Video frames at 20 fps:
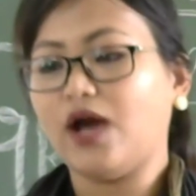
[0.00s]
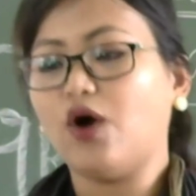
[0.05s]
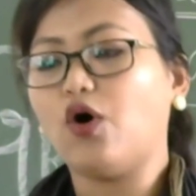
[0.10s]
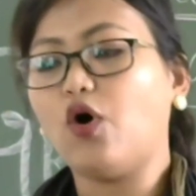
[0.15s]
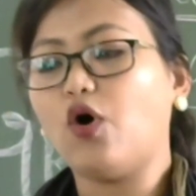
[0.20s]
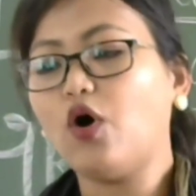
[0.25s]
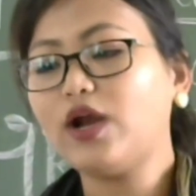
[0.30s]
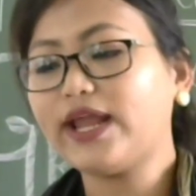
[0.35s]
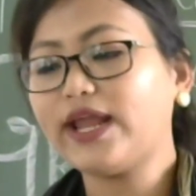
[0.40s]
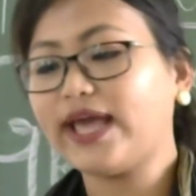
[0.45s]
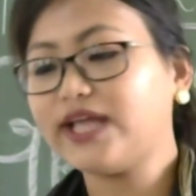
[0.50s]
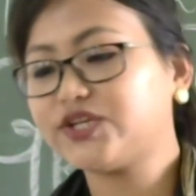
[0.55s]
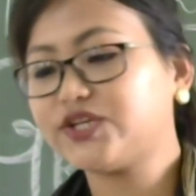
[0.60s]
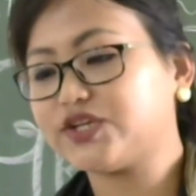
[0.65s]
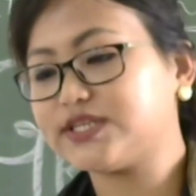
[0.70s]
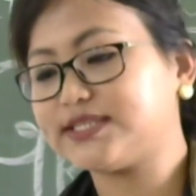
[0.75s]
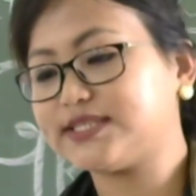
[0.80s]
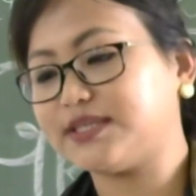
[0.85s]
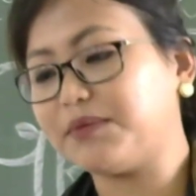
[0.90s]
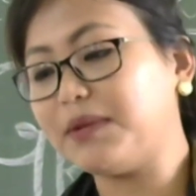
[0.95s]
Old age
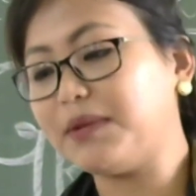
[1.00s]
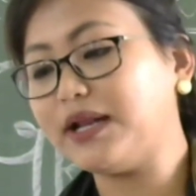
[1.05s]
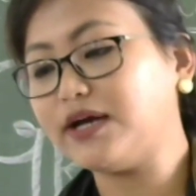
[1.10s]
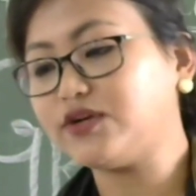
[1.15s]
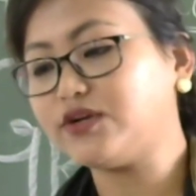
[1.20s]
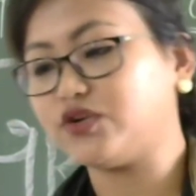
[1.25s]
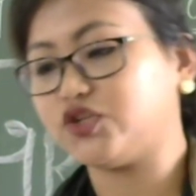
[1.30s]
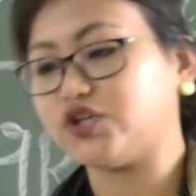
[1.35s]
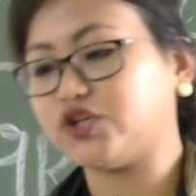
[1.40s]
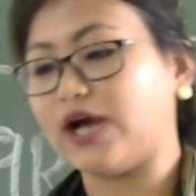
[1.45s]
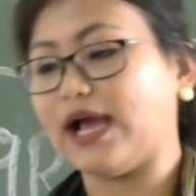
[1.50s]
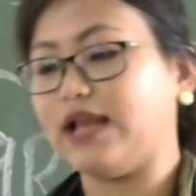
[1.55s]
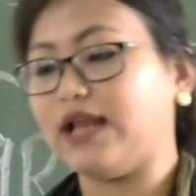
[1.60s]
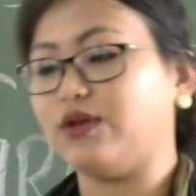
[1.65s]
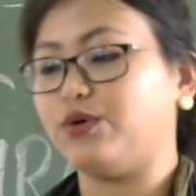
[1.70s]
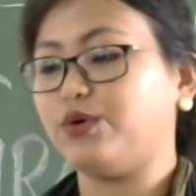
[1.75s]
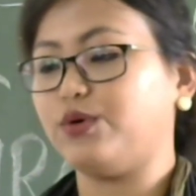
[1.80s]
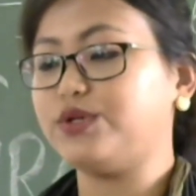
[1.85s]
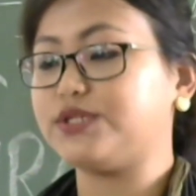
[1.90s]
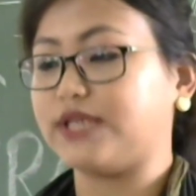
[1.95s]
is similar to
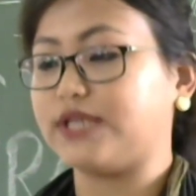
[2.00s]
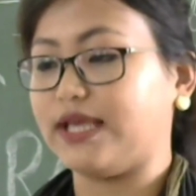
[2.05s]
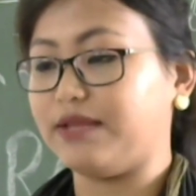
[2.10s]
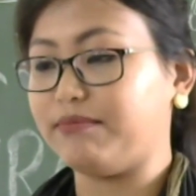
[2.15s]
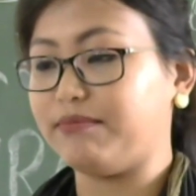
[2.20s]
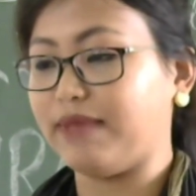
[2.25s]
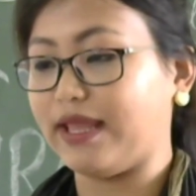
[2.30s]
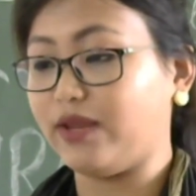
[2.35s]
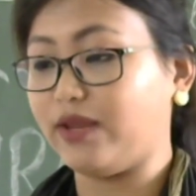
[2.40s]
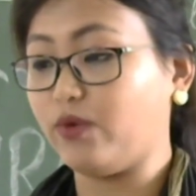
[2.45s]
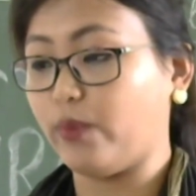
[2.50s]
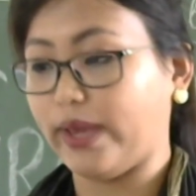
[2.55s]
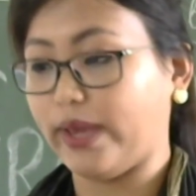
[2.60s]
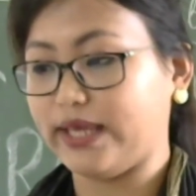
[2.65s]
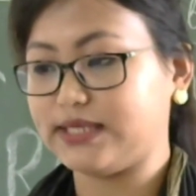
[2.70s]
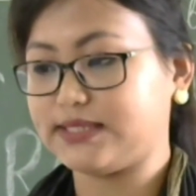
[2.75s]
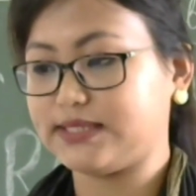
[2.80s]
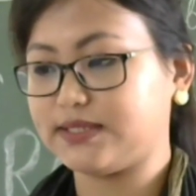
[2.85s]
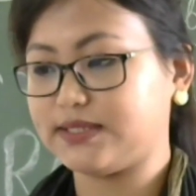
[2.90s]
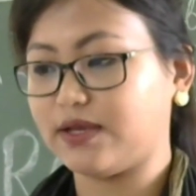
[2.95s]
childhood in many
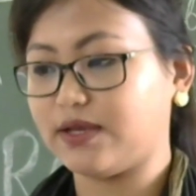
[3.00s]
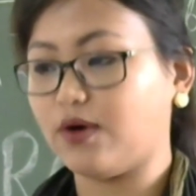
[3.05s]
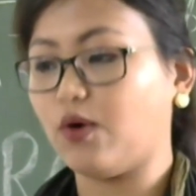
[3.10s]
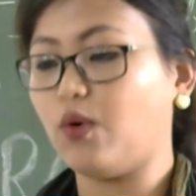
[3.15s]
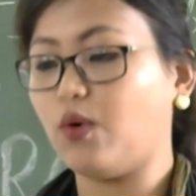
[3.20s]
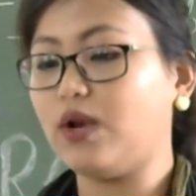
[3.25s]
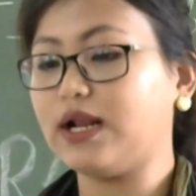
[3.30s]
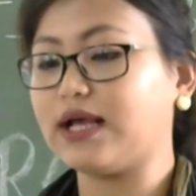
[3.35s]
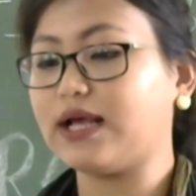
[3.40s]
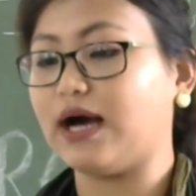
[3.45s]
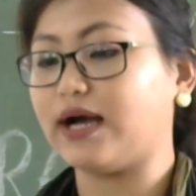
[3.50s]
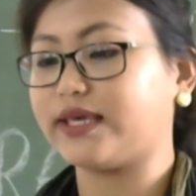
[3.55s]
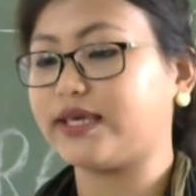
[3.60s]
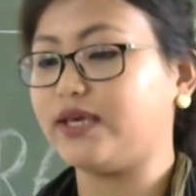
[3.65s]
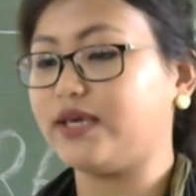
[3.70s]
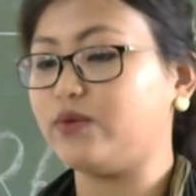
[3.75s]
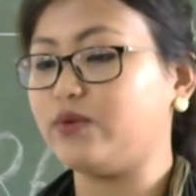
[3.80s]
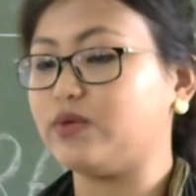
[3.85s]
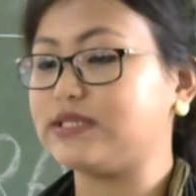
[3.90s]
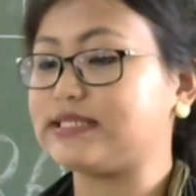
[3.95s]
ways. Old
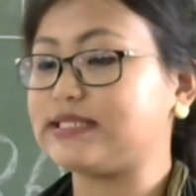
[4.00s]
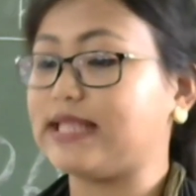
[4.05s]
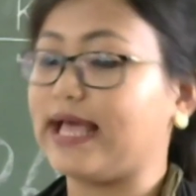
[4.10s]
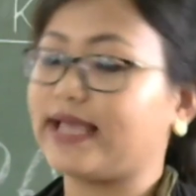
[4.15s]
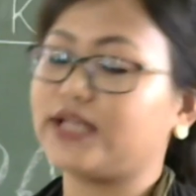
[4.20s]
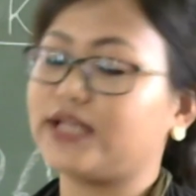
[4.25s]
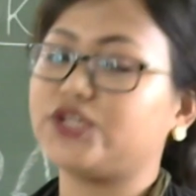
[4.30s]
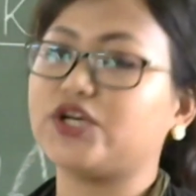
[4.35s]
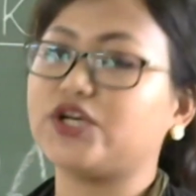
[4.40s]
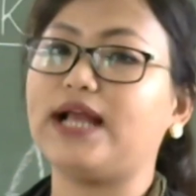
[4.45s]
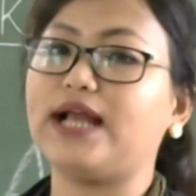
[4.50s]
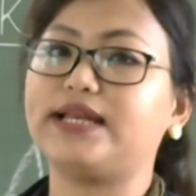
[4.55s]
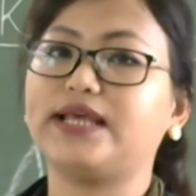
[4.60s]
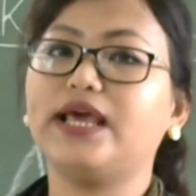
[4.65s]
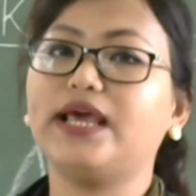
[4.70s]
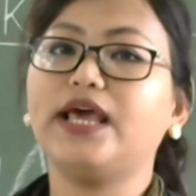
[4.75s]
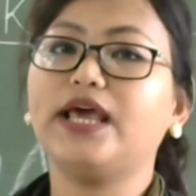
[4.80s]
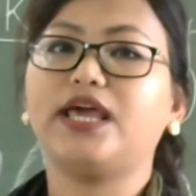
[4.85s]
Kaki was like a child.